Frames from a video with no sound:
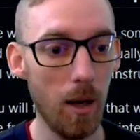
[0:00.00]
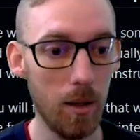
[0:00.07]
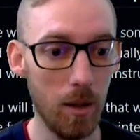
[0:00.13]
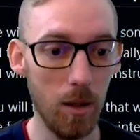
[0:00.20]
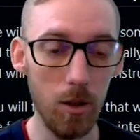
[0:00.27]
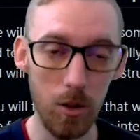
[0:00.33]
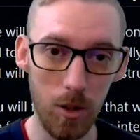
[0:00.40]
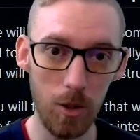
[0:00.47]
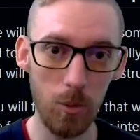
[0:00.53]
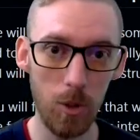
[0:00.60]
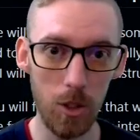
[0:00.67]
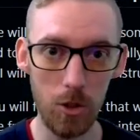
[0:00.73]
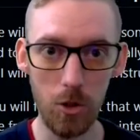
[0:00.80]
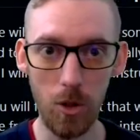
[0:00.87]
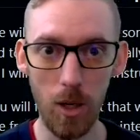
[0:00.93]
Another thing we
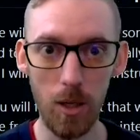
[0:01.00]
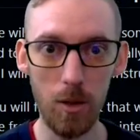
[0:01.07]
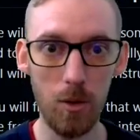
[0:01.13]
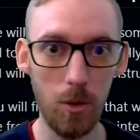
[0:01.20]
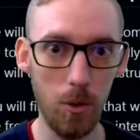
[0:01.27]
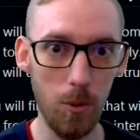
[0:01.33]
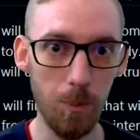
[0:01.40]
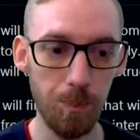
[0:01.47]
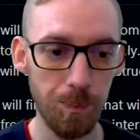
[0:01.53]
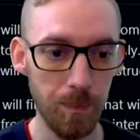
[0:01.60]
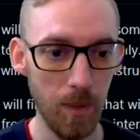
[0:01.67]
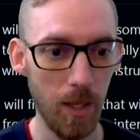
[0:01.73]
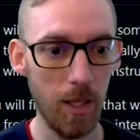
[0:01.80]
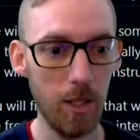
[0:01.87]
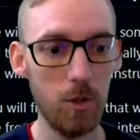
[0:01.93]
could try to do
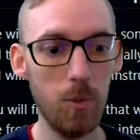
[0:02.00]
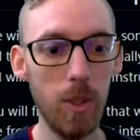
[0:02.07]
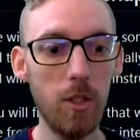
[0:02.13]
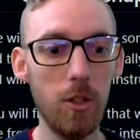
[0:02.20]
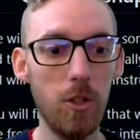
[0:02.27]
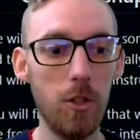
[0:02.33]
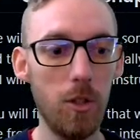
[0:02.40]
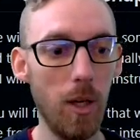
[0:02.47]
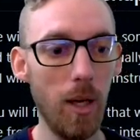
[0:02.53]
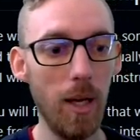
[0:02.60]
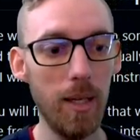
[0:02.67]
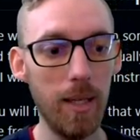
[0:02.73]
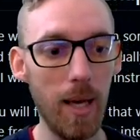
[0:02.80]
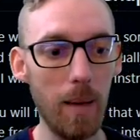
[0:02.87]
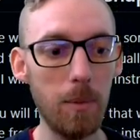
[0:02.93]
is we could
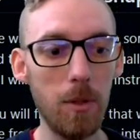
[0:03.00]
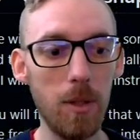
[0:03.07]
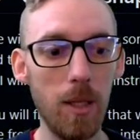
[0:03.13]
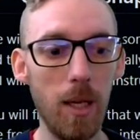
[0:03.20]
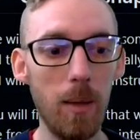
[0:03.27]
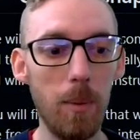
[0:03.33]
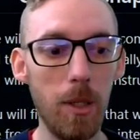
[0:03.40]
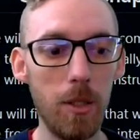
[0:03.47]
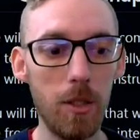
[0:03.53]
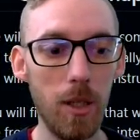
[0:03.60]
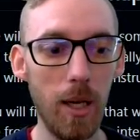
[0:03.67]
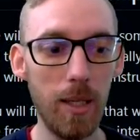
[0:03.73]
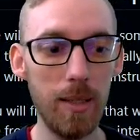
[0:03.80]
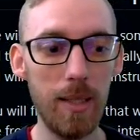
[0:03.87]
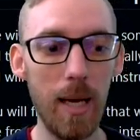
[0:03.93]
capture the image
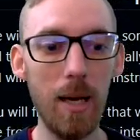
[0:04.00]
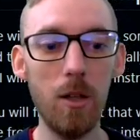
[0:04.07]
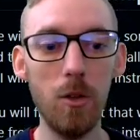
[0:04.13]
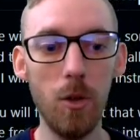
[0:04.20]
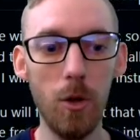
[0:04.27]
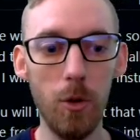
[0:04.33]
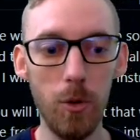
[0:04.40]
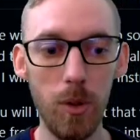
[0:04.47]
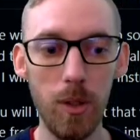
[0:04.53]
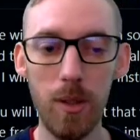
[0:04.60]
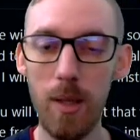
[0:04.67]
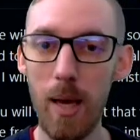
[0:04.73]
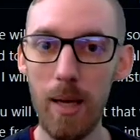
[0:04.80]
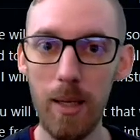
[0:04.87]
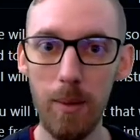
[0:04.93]
and download
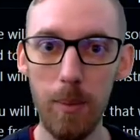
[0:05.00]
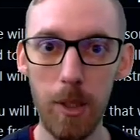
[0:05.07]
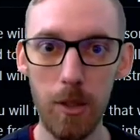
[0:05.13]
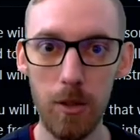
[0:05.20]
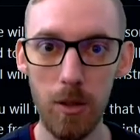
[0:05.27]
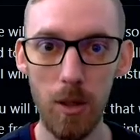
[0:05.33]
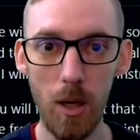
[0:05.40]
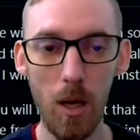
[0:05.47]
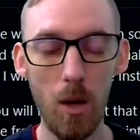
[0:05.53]
that image.